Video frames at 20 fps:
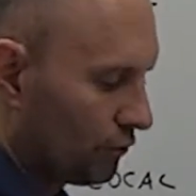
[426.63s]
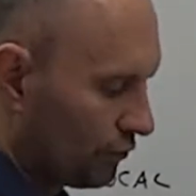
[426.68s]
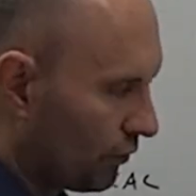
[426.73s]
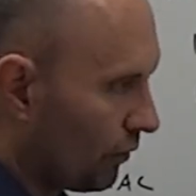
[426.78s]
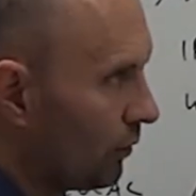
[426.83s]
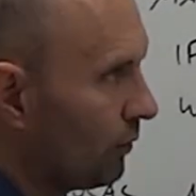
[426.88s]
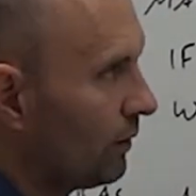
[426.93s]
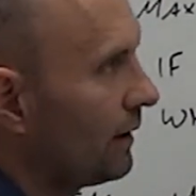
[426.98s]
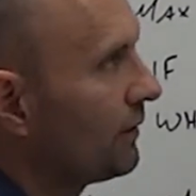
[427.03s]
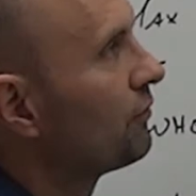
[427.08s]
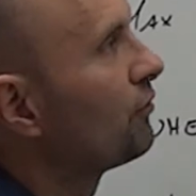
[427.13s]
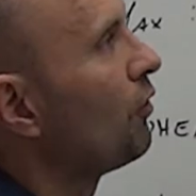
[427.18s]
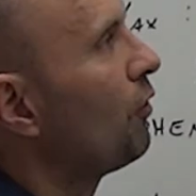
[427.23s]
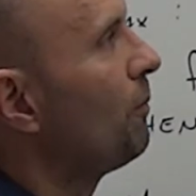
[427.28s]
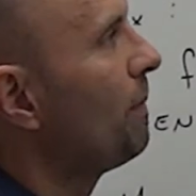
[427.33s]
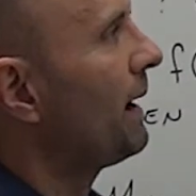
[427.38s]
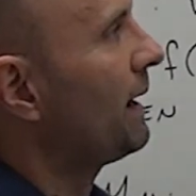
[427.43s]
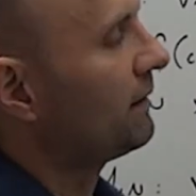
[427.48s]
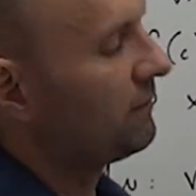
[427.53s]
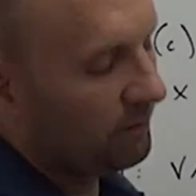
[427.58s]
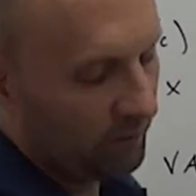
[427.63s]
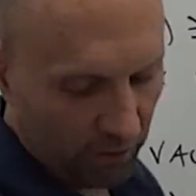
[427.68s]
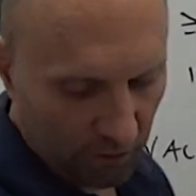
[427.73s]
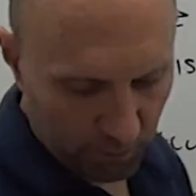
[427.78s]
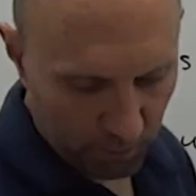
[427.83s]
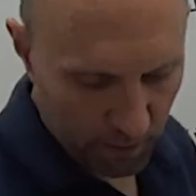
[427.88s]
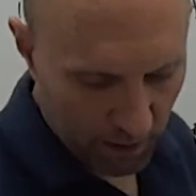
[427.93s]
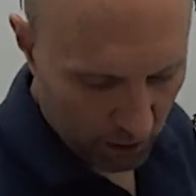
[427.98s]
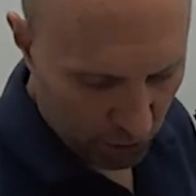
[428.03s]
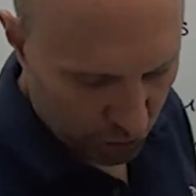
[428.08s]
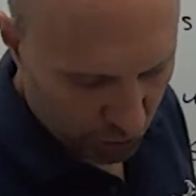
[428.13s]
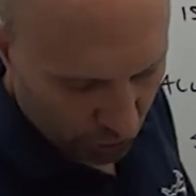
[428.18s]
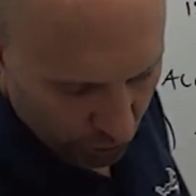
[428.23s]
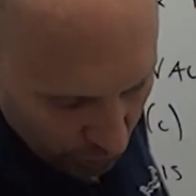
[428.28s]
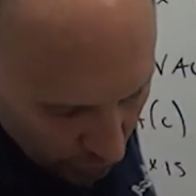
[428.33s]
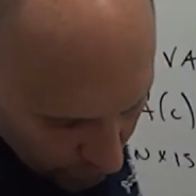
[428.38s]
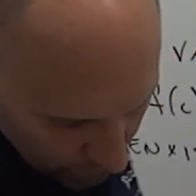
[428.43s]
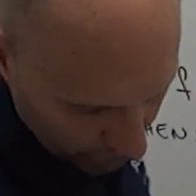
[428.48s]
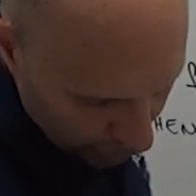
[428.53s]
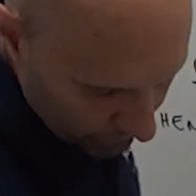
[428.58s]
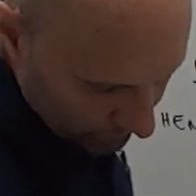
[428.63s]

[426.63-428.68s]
So let's go back to this picture,